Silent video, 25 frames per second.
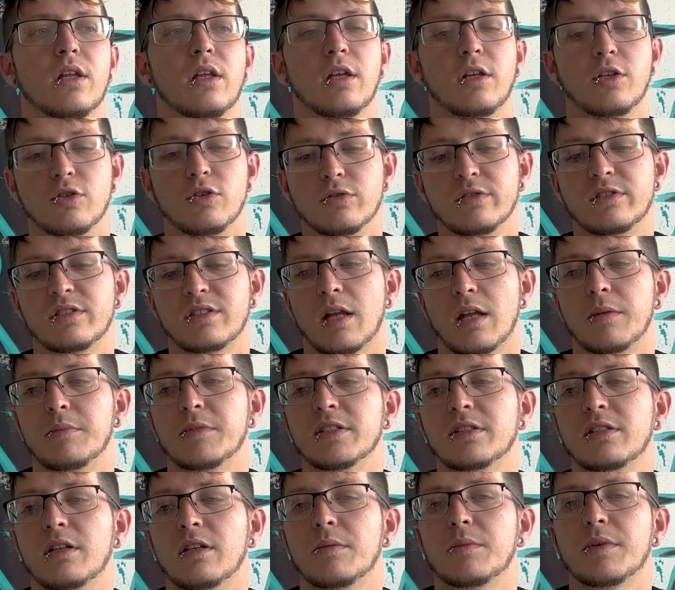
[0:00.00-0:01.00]
you send me
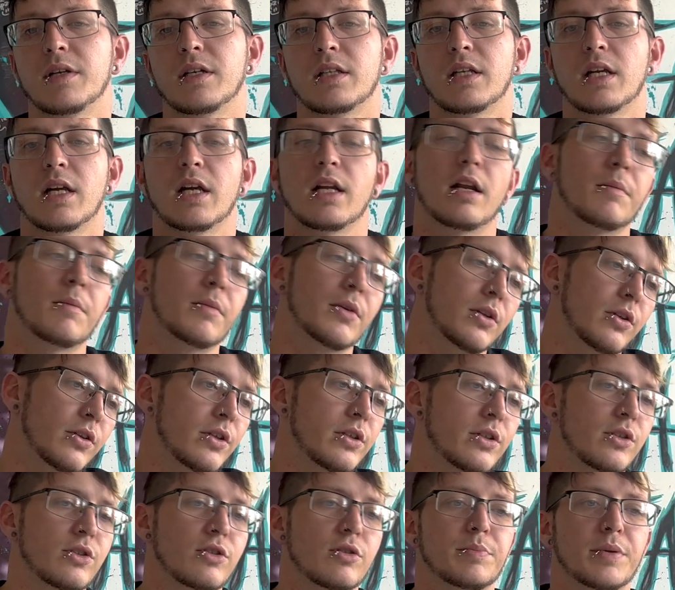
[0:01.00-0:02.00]
something like that, I'm going to look
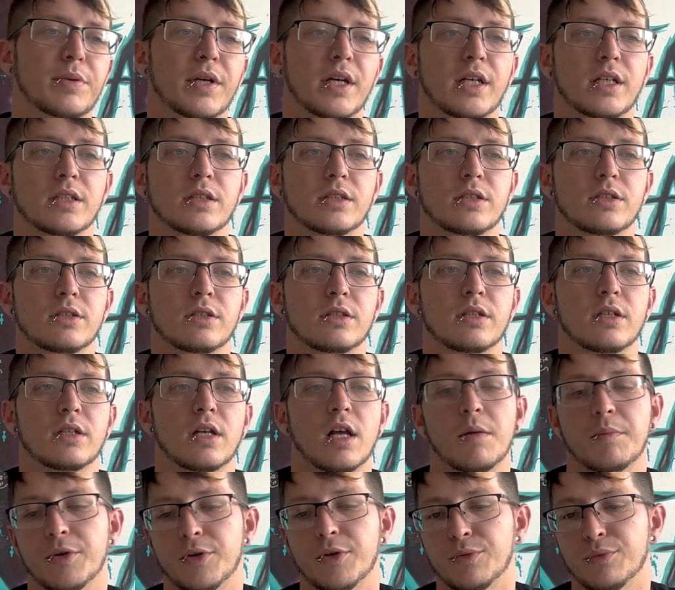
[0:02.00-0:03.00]
at your page,
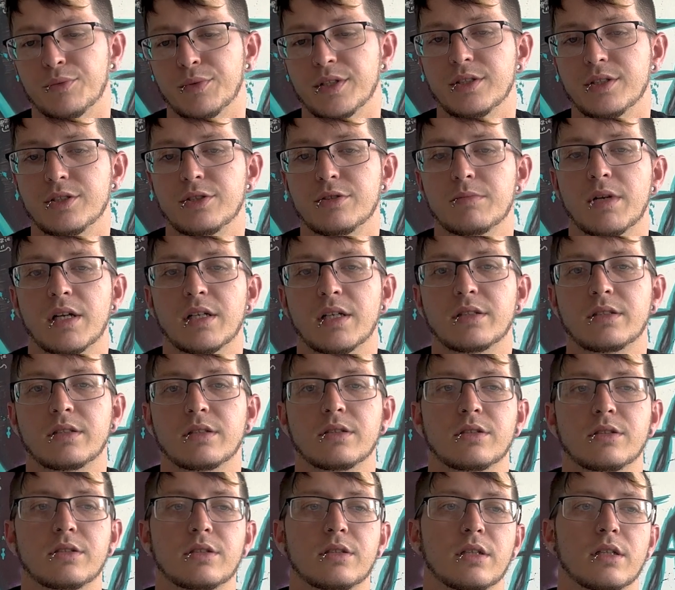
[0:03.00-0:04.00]
I'm going to read your
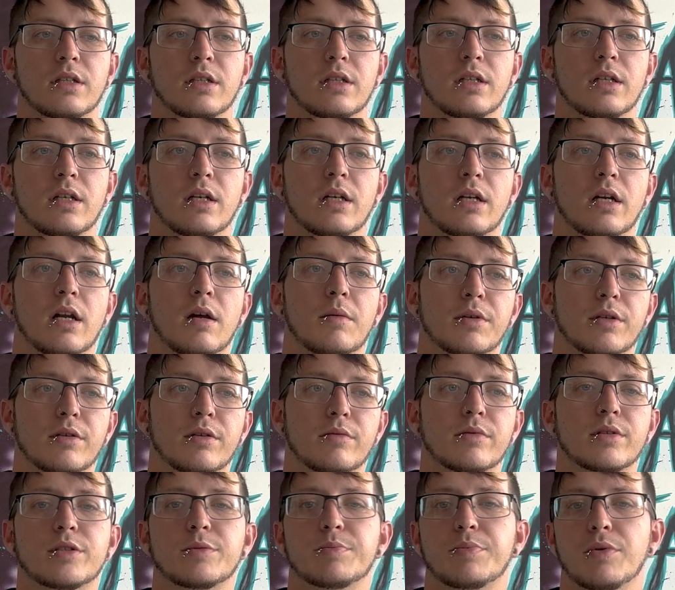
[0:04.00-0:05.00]
message, and then I'm gonna
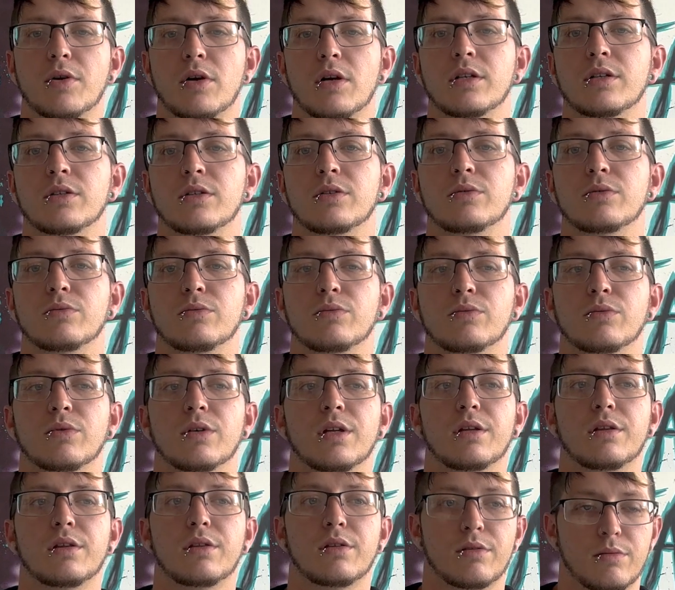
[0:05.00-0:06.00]
respond
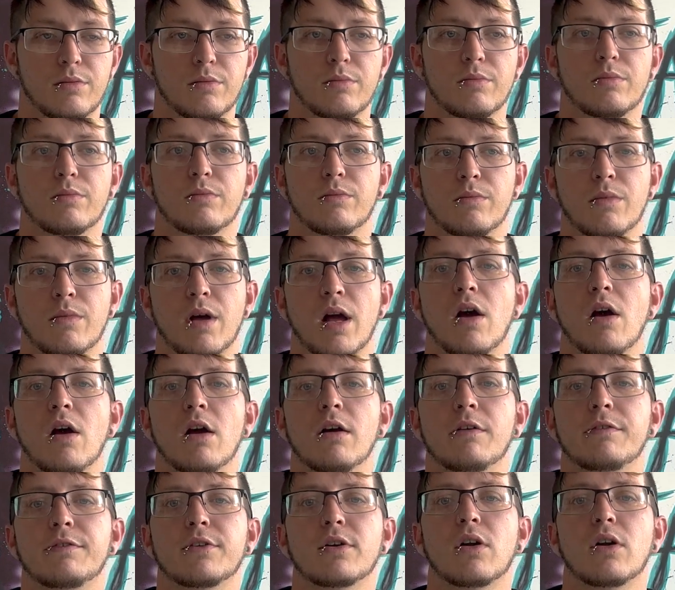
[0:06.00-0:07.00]
with my
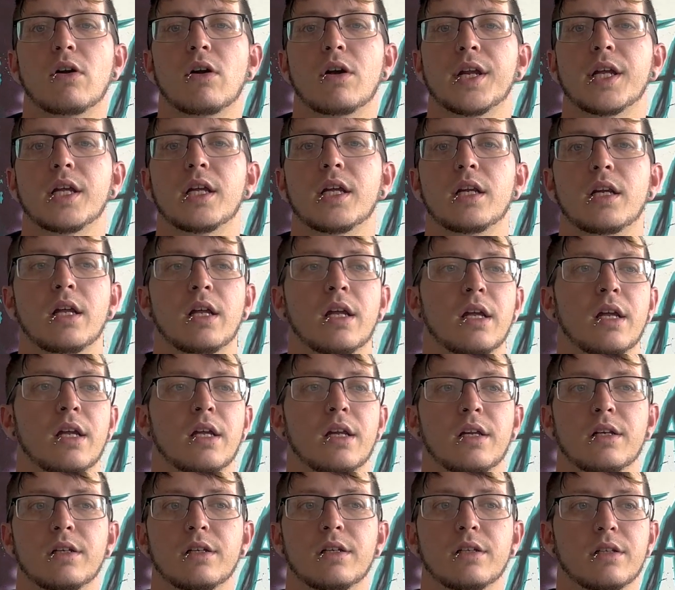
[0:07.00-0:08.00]
offer on it
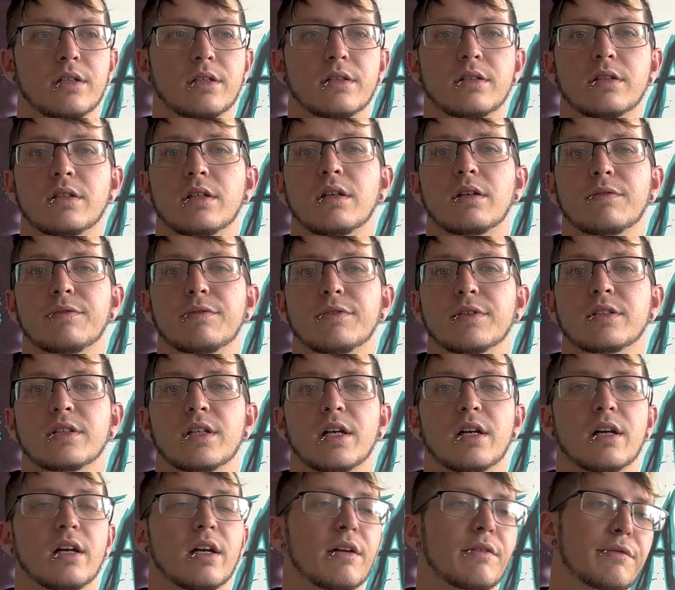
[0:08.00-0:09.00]
and see if it's
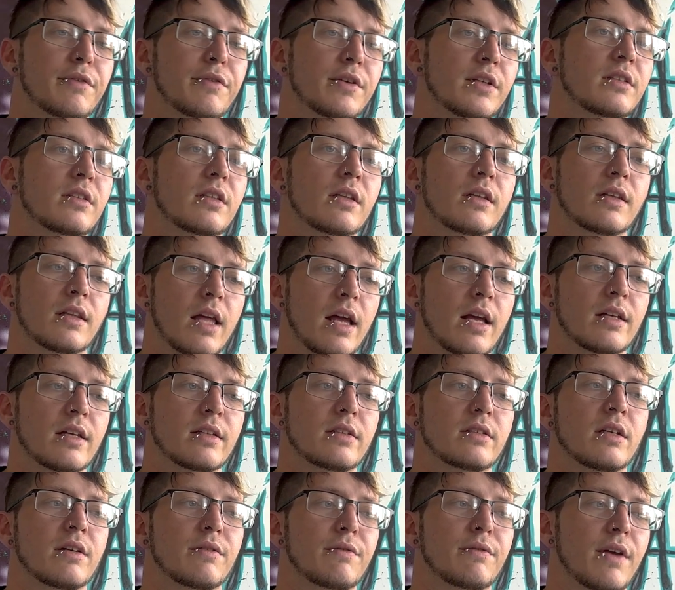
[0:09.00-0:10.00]
there. If it's
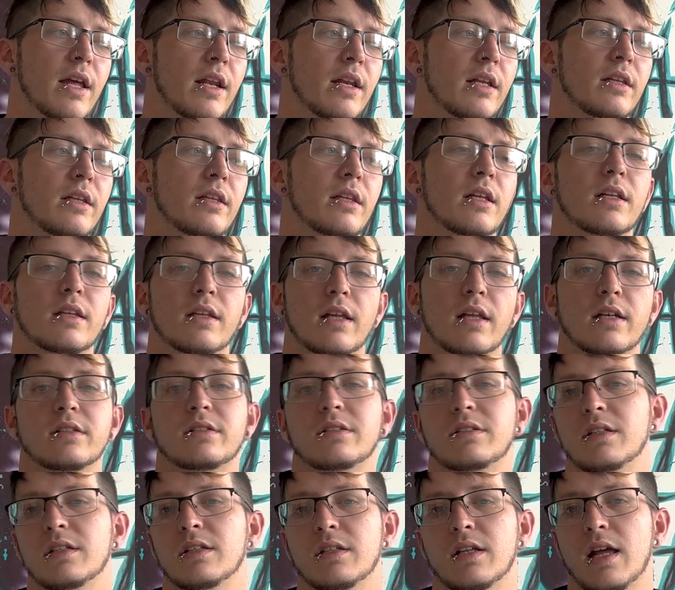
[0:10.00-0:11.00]
less, if anything less
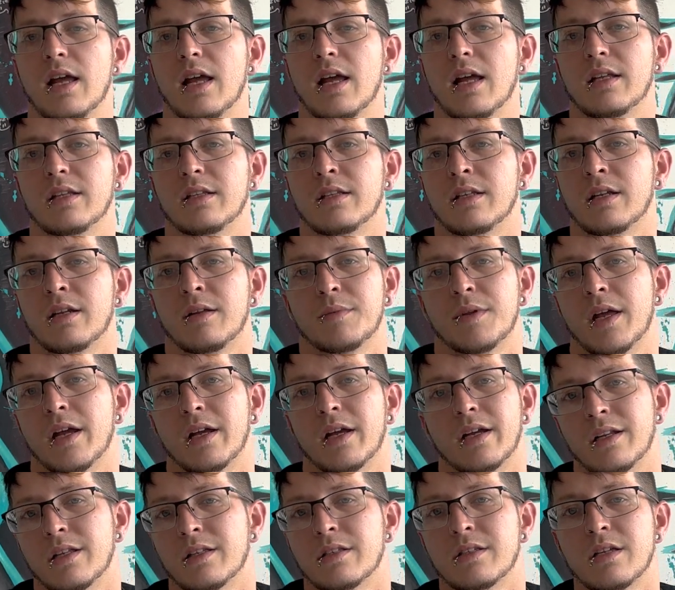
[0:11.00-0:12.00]
than that, then I'm not
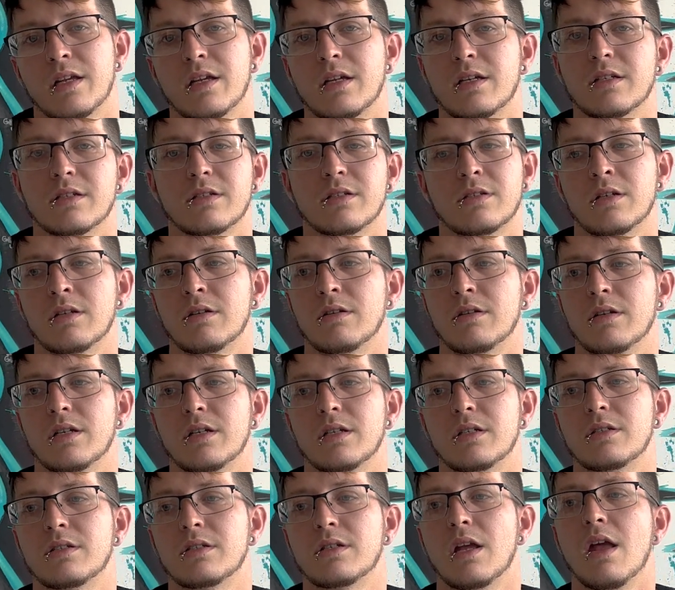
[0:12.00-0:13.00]
gonna take it
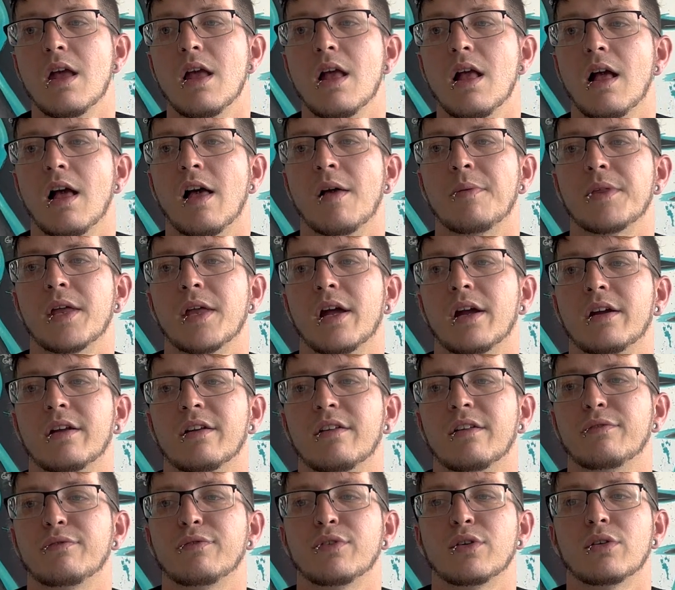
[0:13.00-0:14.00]
serious. I'm not
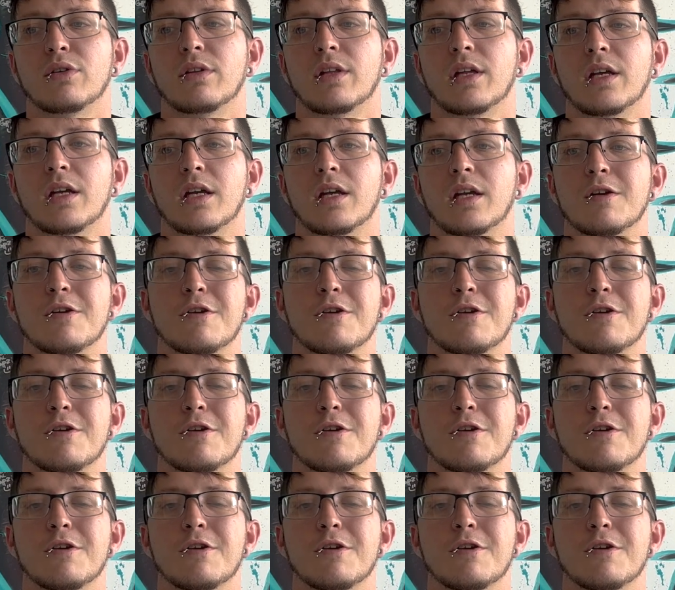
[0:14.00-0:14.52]
gonna feel like